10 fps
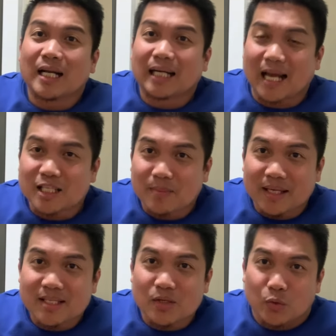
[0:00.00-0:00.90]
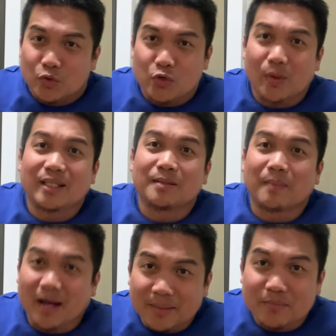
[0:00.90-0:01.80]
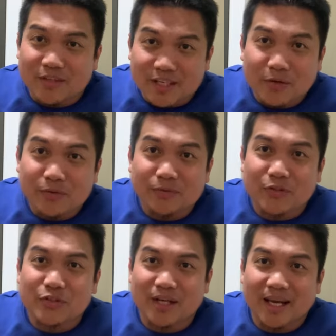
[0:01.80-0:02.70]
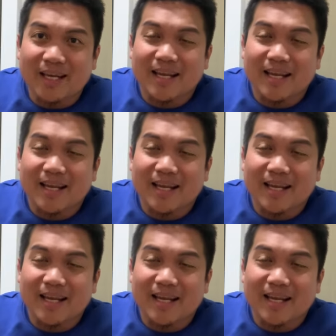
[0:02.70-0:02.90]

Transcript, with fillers: classmates who joined my video for today,